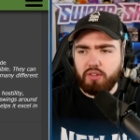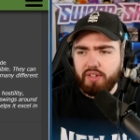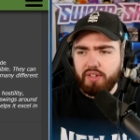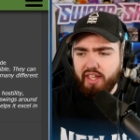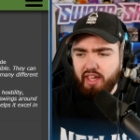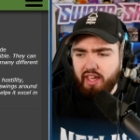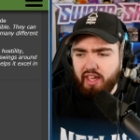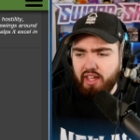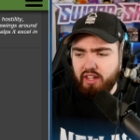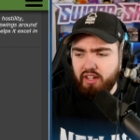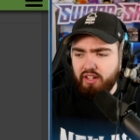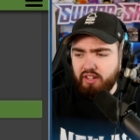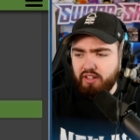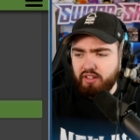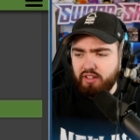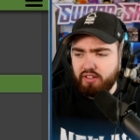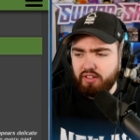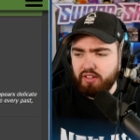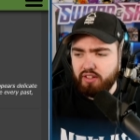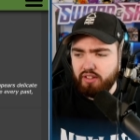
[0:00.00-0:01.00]
to be
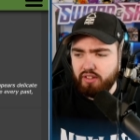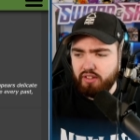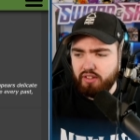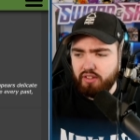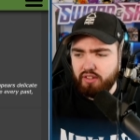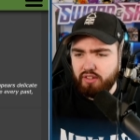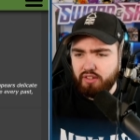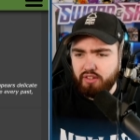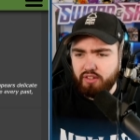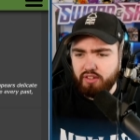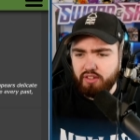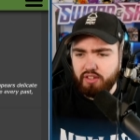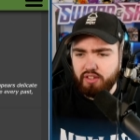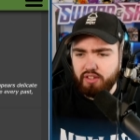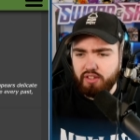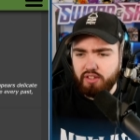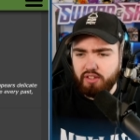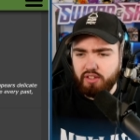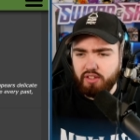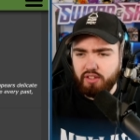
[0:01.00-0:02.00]
getting
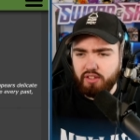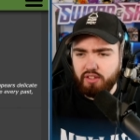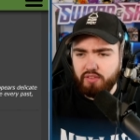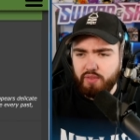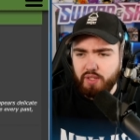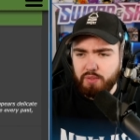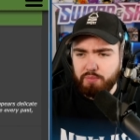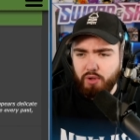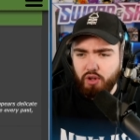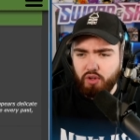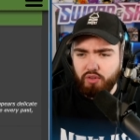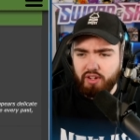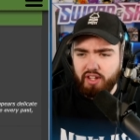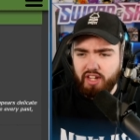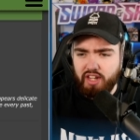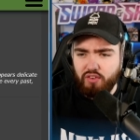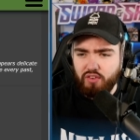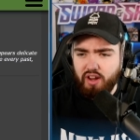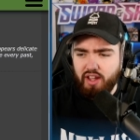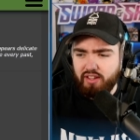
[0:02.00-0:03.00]
this Pokemon
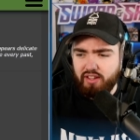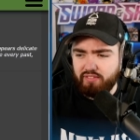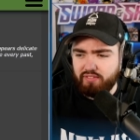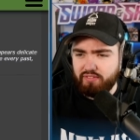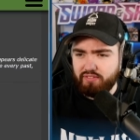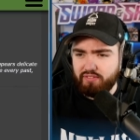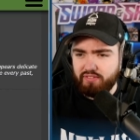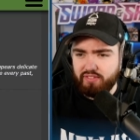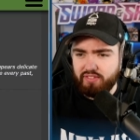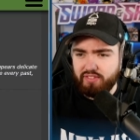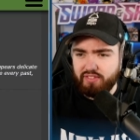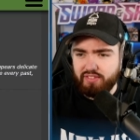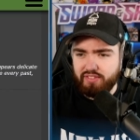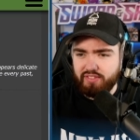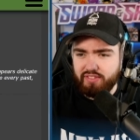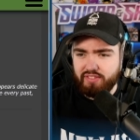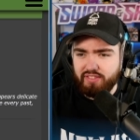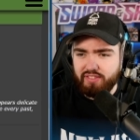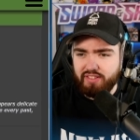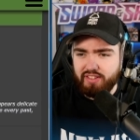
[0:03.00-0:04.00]
here, right?
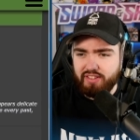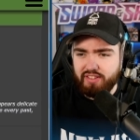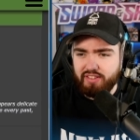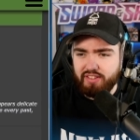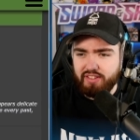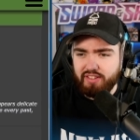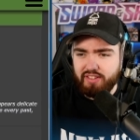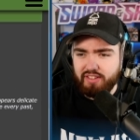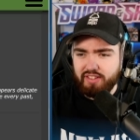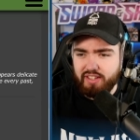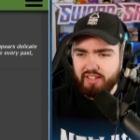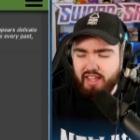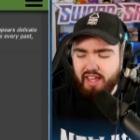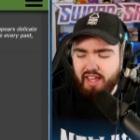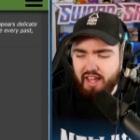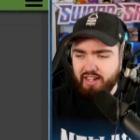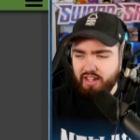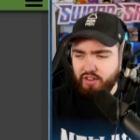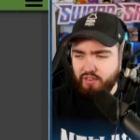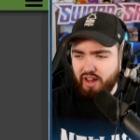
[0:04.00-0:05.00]

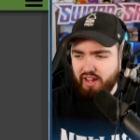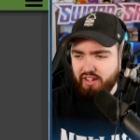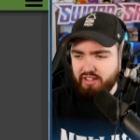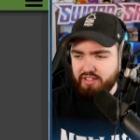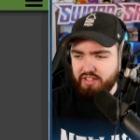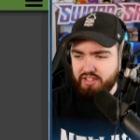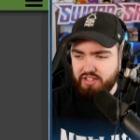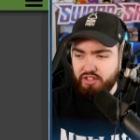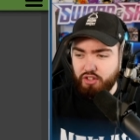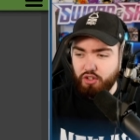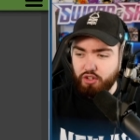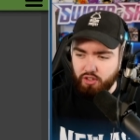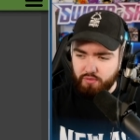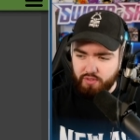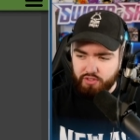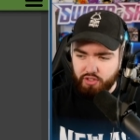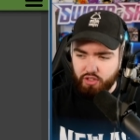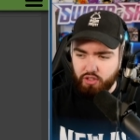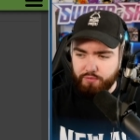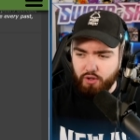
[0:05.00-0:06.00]
Calyrex. This is the other
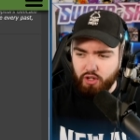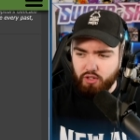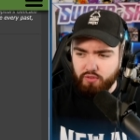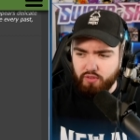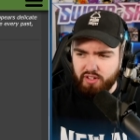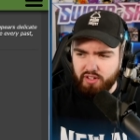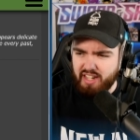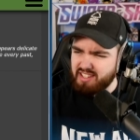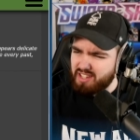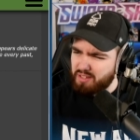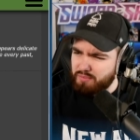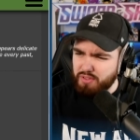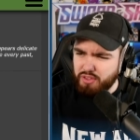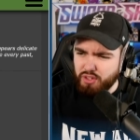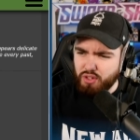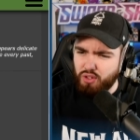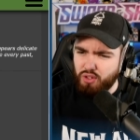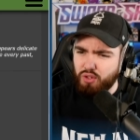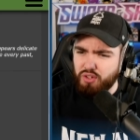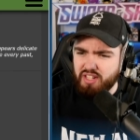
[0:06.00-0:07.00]
mythical Pokemon. Is this
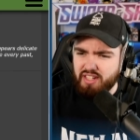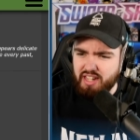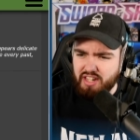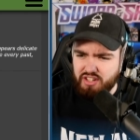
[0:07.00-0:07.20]
mythical or is it